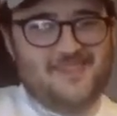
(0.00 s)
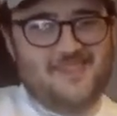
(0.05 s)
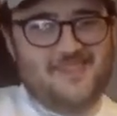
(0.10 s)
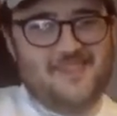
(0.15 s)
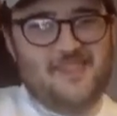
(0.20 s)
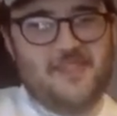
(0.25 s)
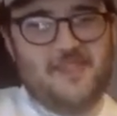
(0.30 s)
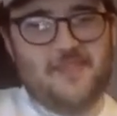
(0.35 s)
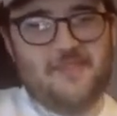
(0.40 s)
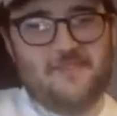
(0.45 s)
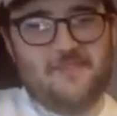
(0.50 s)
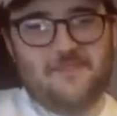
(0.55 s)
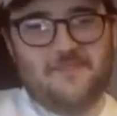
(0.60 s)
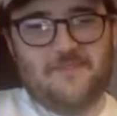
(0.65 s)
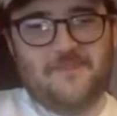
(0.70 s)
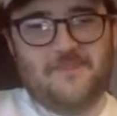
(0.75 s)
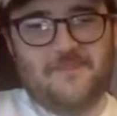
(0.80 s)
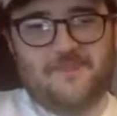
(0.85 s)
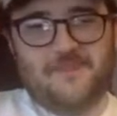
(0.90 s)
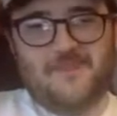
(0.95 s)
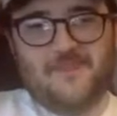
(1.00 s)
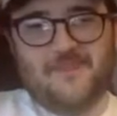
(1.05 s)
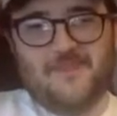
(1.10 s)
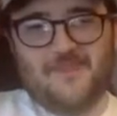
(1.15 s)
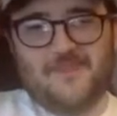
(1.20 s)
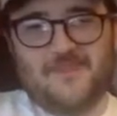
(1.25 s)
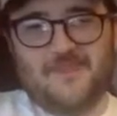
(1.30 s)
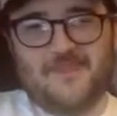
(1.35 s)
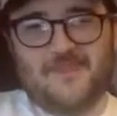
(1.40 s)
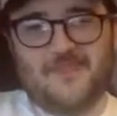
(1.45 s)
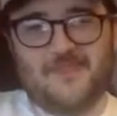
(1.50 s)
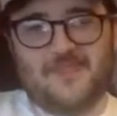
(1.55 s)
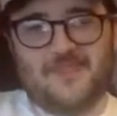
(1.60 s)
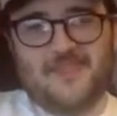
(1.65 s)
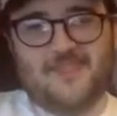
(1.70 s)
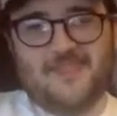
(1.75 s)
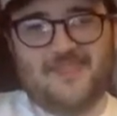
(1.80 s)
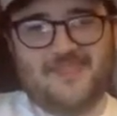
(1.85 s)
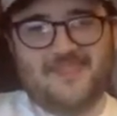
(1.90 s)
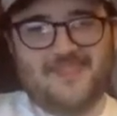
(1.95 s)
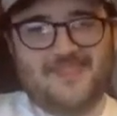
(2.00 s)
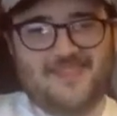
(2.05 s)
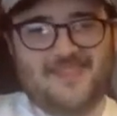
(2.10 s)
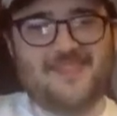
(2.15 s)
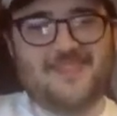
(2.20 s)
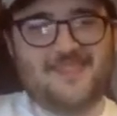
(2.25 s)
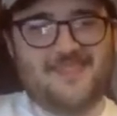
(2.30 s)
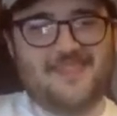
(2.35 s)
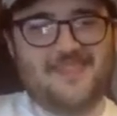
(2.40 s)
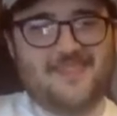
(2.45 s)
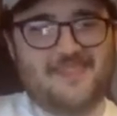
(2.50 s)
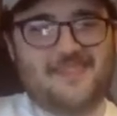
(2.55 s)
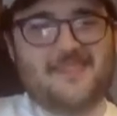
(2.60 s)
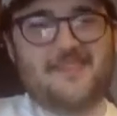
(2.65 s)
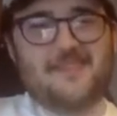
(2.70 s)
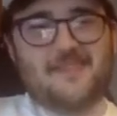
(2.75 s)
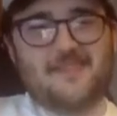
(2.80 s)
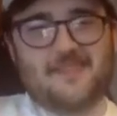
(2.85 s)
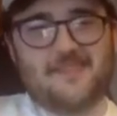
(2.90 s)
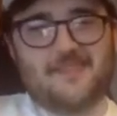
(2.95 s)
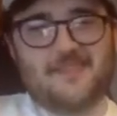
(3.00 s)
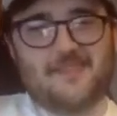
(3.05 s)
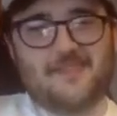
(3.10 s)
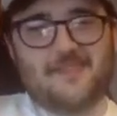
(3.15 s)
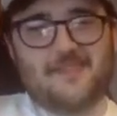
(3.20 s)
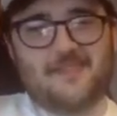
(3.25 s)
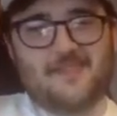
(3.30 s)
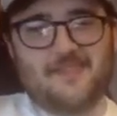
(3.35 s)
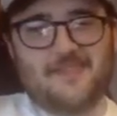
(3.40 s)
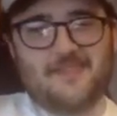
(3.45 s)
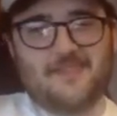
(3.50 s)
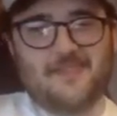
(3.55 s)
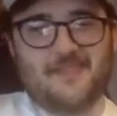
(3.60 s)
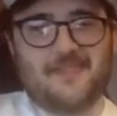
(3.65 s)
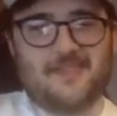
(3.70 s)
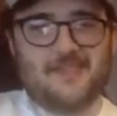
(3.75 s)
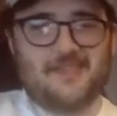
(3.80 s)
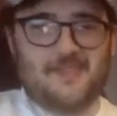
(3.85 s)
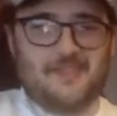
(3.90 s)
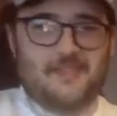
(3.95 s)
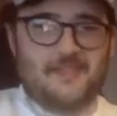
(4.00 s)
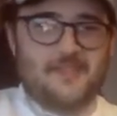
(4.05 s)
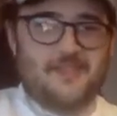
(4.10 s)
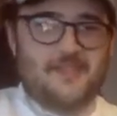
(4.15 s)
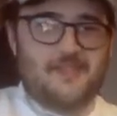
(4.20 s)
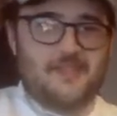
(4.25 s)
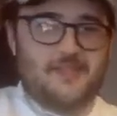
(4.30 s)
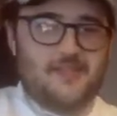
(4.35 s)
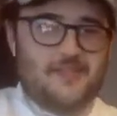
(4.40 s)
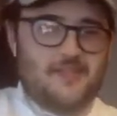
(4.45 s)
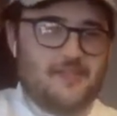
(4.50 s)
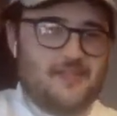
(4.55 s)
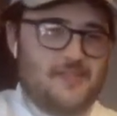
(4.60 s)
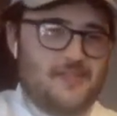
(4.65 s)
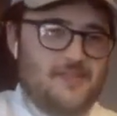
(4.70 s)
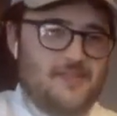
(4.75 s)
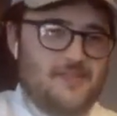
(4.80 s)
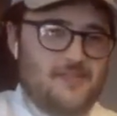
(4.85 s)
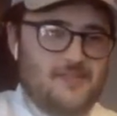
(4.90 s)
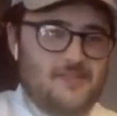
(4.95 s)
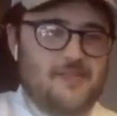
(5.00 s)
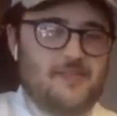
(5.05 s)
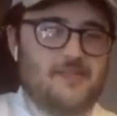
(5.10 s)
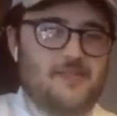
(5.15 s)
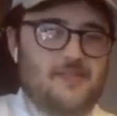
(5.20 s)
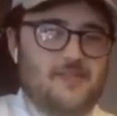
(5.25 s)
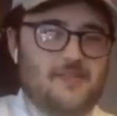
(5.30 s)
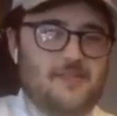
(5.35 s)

(silent)